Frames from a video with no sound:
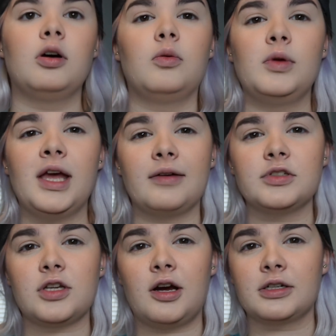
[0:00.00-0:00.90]
we haven't
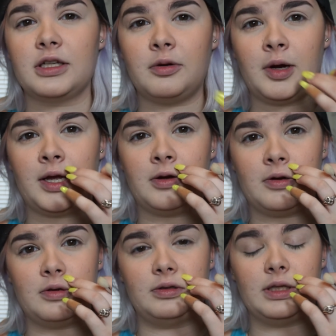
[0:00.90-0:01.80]
talked in a
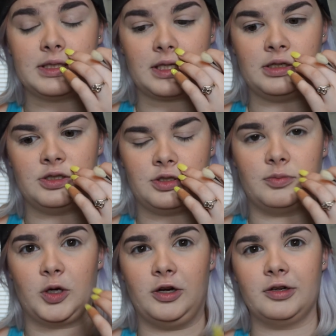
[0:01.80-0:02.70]
while, let's get in a Zoom
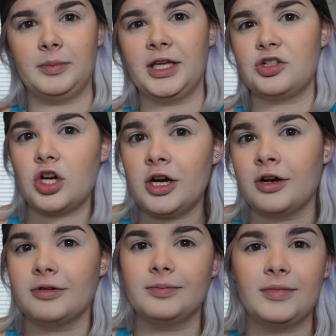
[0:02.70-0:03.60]
call. And I'm like,
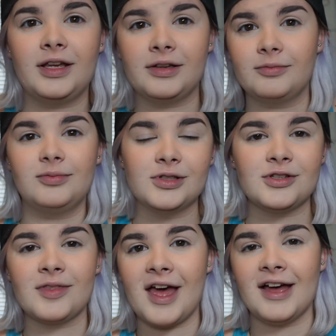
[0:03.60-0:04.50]
sure, like, we'll
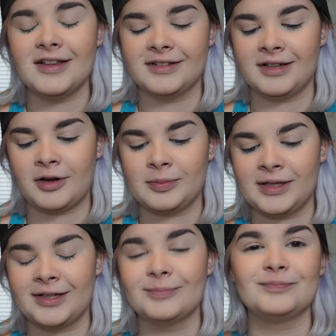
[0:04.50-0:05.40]
do that. And now I'm
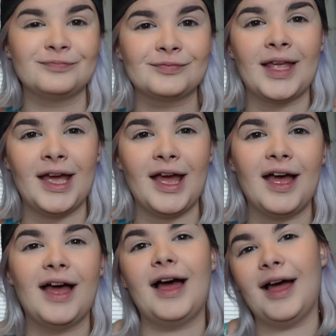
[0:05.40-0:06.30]
like,
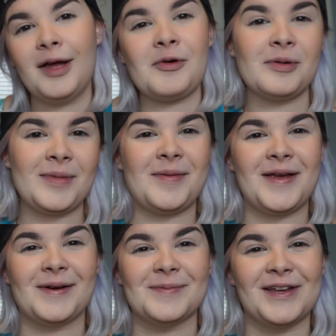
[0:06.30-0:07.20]
I want my
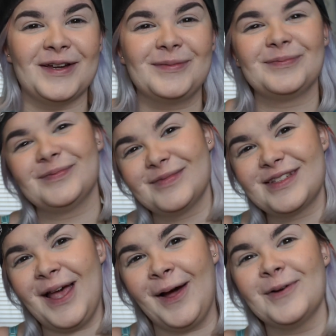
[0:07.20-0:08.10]
makeup done.
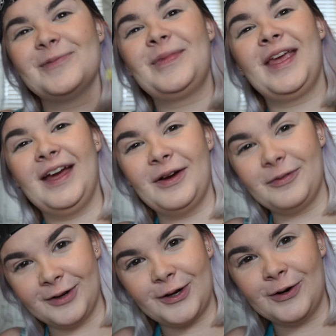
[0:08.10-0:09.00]
So,
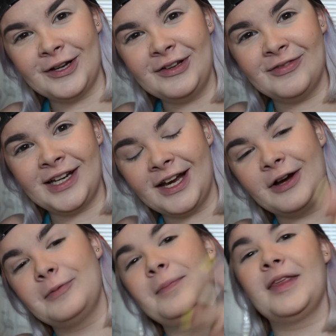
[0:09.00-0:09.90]
recording a
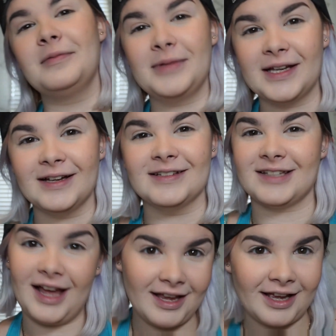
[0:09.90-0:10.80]
video because
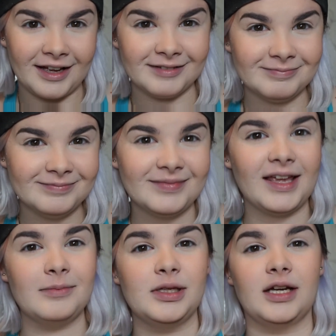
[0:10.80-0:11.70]
I can,
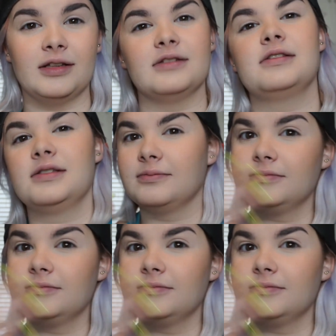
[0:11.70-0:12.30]
and because